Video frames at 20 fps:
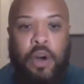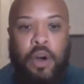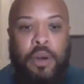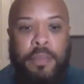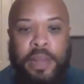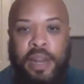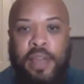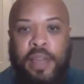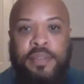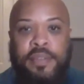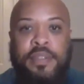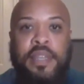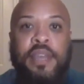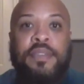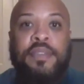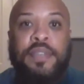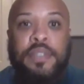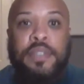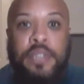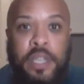all my life
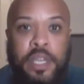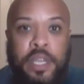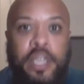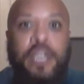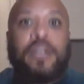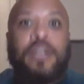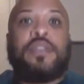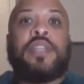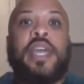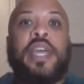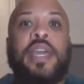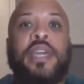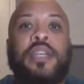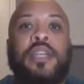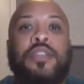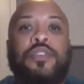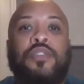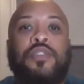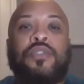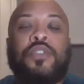savings here take
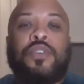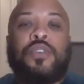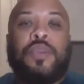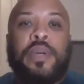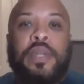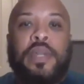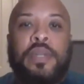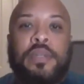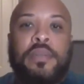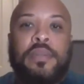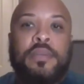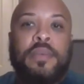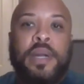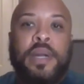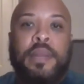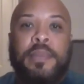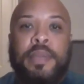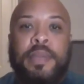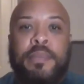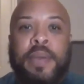it you right. do it
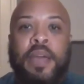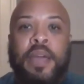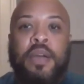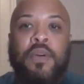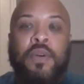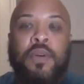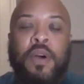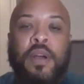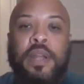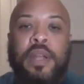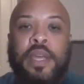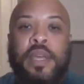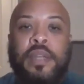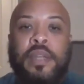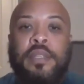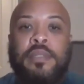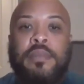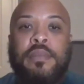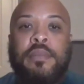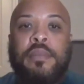what right. i mean by go all
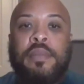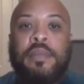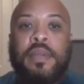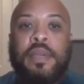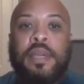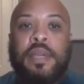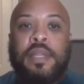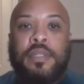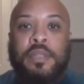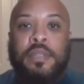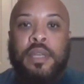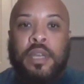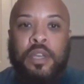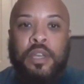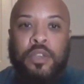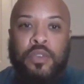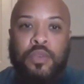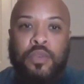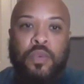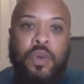in is is
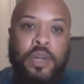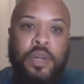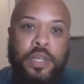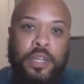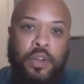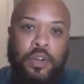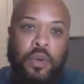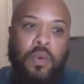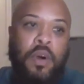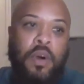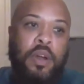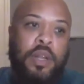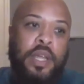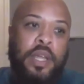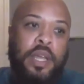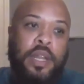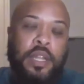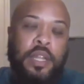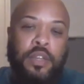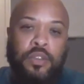you want to go all
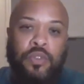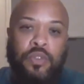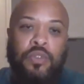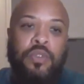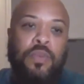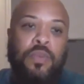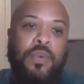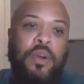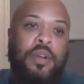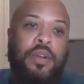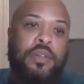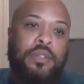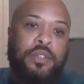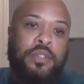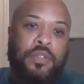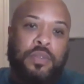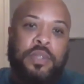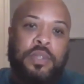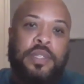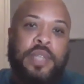in and do the
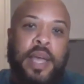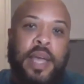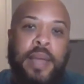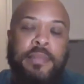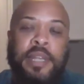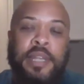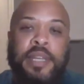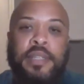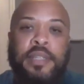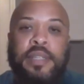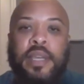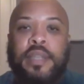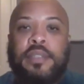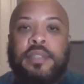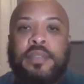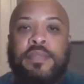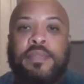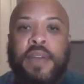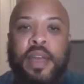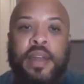work do the time that it
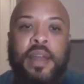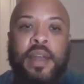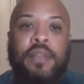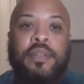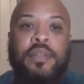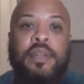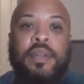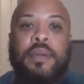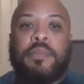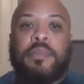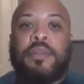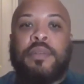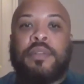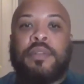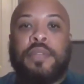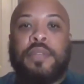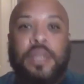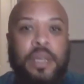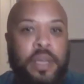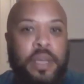takes to find out the
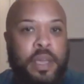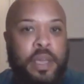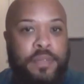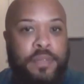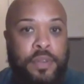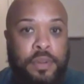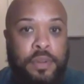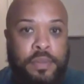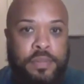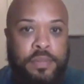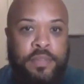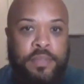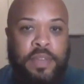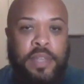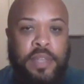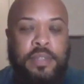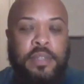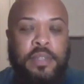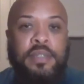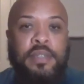numbers if you're
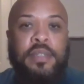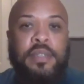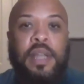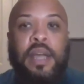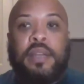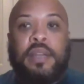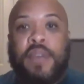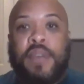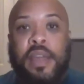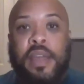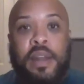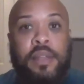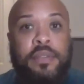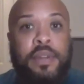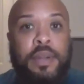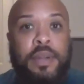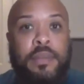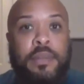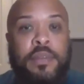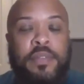investing in stocks find out
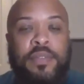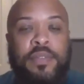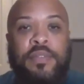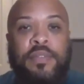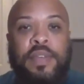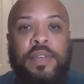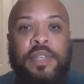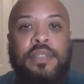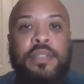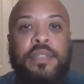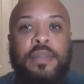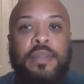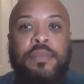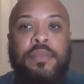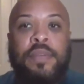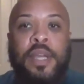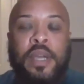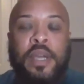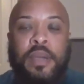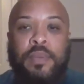the number if you're investing
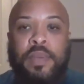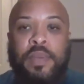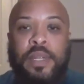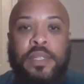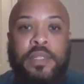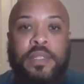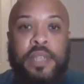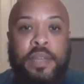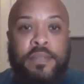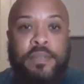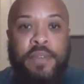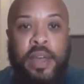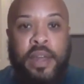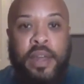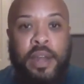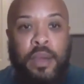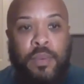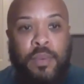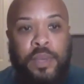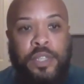in real estate
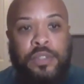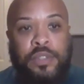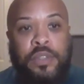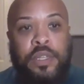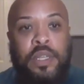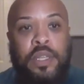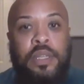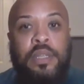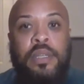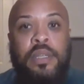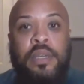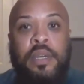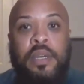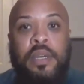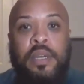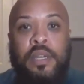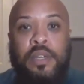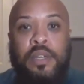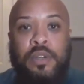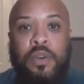find out what you need
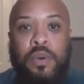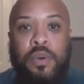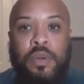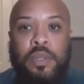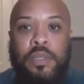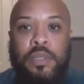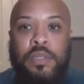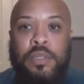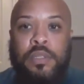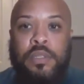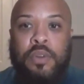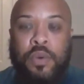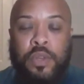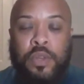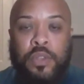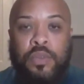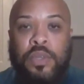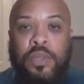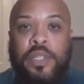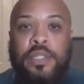right going
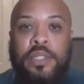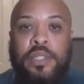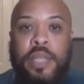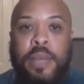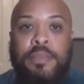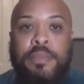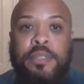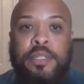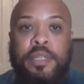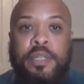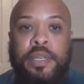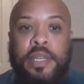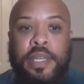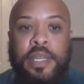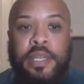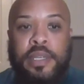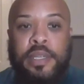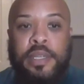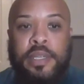going through the steps to